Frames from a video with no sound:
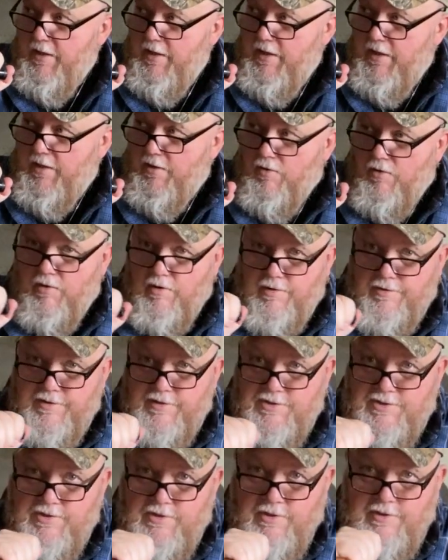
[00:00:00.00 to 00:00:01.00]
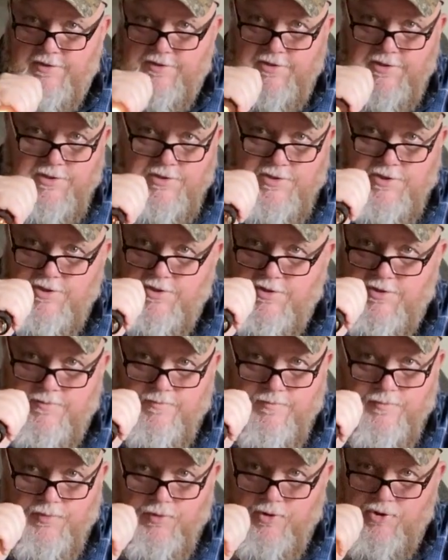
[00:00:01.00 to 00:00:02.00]
And all this does is
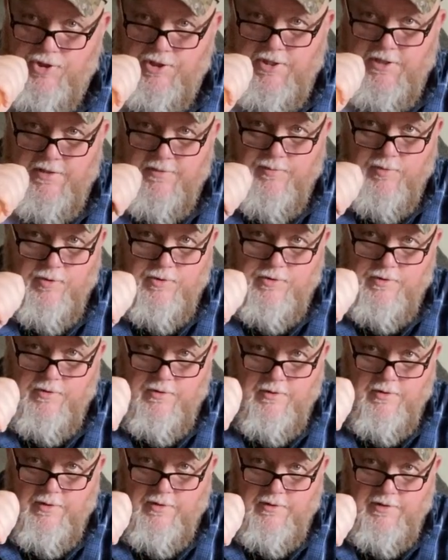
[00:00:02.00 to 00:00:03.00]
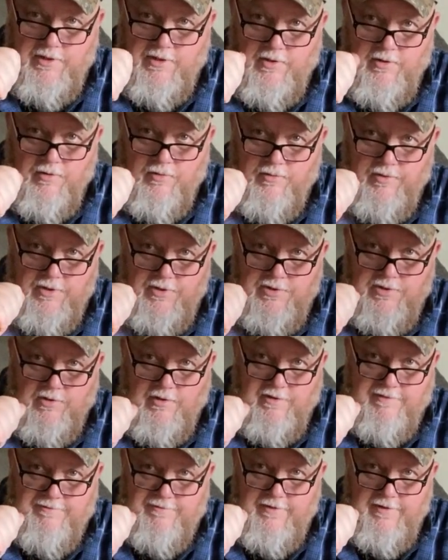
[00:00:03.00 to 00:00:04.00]
just push on, let go, and it's
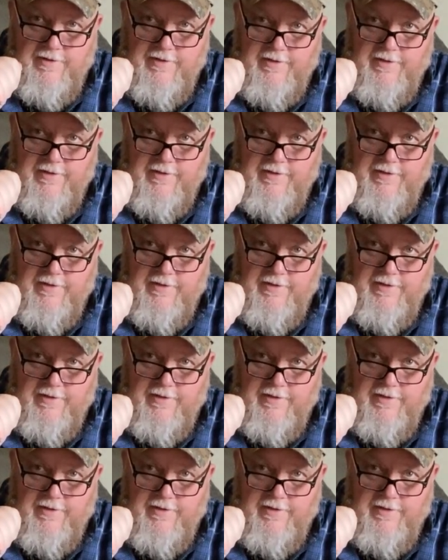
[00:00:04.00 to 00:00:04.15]
off.